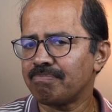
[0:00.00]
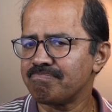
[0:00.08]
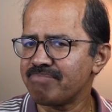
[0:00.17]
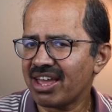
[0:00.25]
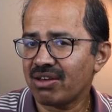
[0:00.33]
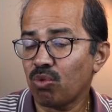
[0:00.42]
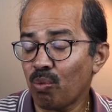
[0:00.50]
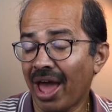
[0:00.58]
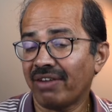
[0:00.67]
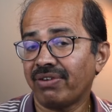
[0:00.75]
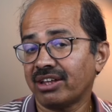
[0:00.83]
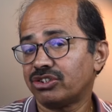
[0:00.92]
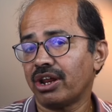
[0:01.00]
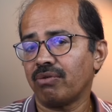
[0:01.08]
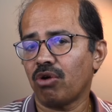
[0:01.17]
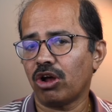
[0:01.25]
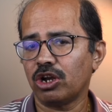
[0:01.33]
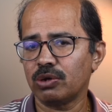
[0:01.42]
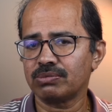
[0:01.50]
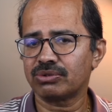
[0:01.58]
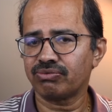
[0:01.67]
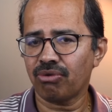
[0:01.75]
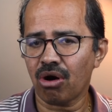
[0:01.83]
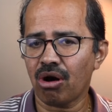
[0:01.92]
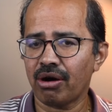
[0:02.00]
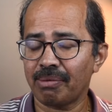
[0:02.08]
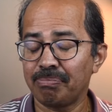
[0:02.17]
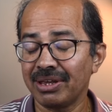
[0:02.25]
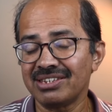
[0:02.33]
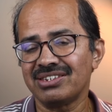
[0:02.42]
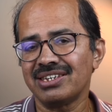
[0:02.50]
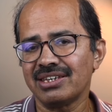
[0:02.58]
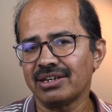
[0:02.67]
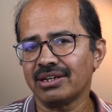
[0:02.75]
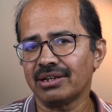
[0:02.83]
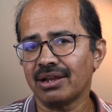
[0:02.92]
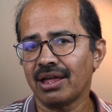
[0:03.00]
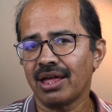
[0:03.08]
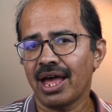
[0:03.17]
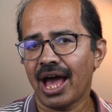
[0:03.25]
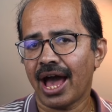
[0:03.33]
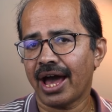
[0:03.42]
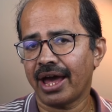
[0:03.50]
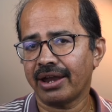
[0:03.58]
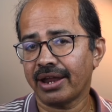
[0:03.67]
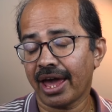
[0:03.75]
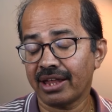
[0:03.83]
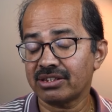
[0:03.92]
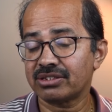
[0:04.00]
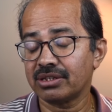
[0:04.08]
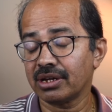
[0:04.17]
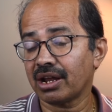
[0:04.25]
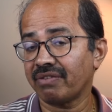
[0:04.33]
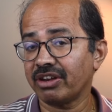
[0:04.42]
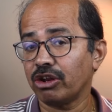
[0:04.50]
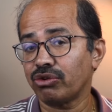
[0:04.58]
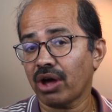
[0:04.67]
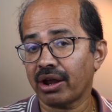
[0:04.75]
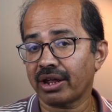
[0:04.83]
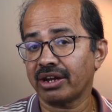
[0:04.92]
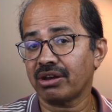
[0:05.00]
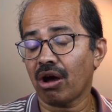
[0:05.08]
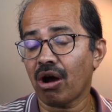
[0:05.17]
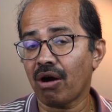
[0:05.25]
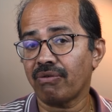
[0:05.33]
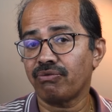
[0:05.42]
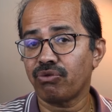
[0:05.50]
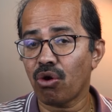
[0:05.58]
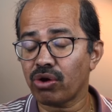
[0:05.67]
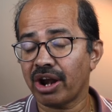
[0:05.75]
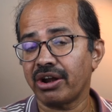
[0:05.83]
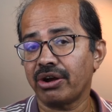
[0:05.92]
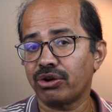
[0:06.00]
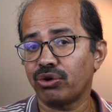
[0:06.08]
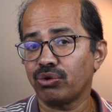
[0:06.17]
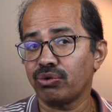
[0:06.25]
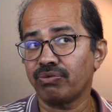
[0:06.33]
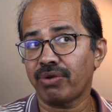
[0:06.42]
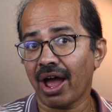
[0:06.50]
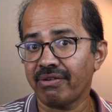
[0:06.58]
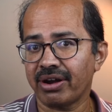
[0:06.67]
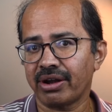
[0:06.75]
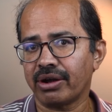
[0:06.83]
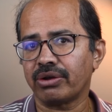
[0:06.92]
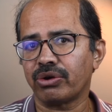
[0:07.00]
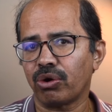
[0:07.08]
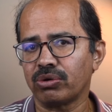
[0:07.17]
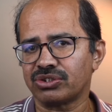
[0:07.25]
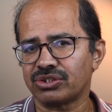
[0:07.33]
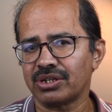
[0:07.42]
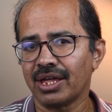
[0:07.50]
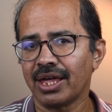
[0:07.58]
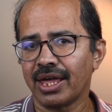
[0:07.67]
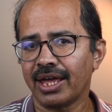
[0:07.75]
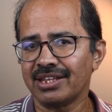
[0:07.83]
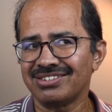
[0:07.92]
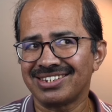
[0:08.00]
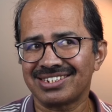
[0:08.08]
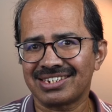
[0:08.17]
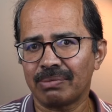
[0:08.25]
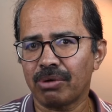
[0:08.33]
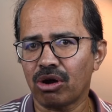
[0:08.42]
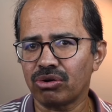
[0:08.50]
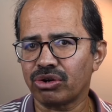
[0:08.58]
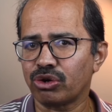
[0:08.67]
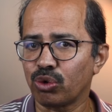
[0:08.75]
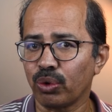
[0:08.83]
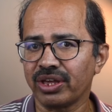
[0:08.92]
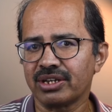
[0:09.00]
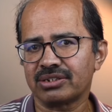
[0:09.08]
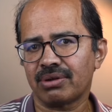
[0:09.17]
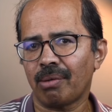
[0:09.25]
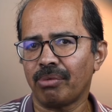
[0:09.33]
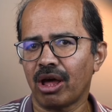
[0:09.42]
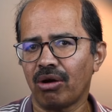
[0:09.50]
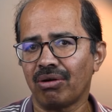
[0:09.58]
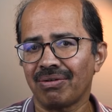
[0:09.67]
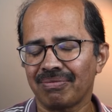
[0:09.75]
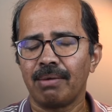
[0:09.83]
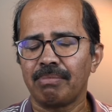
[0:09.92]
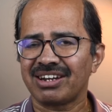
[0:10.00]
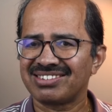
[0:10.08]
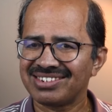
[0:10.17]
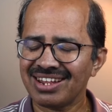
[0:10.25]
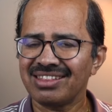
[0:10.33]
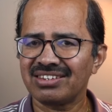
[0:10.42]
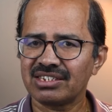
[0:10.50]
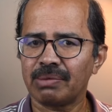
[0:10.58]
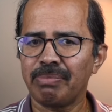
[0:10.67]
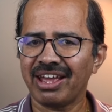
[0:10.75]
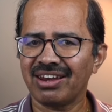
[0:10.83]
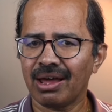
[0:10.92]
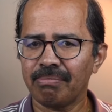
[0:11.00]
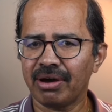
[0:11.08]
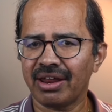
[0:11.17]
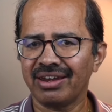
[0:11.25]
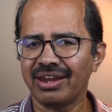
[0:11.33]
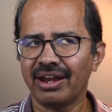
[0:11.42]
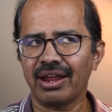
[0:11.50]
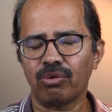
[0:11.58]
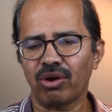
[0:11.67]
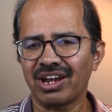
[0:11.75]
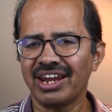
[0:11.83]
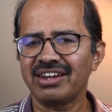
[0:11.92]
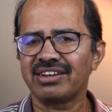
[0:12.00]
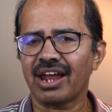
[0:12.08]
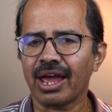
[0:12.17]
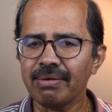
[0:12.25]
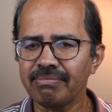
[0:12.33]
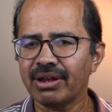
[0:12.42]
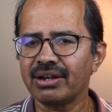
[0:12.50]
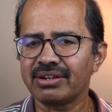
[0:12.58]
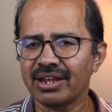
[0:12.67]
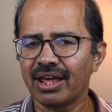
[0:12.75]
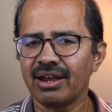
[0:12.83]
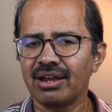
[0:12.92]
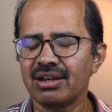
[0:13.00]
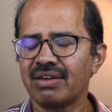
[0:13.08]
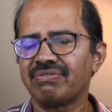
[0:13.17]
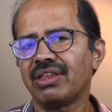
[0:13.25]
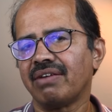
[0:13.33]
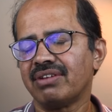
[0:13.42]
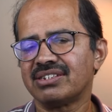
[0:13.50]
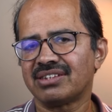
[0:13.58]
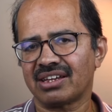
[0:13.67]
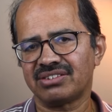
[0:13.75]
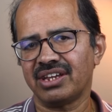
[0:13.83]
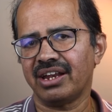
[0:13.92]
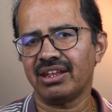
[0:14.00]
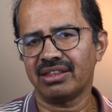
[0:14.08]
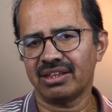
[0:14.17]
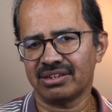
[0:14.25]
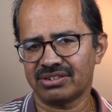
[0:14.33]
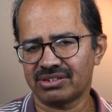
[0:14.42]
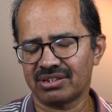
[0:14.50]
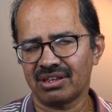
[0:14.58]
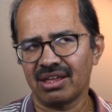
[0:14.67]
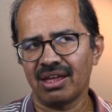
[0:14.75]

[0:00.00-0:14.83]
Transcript: big manufacturing volumes for PGEL and hence the revenue target of 400 to 500 crores in just about 2 years from now. But still, this is a big number indeed, and only time will tell if they will succeed in this.